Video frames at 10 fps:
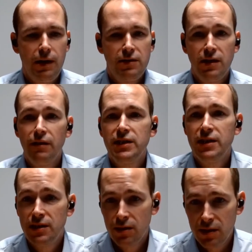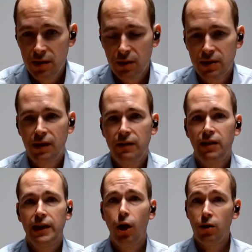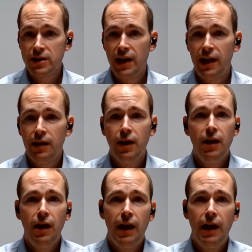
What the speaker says: services onto the autoclave, like hot air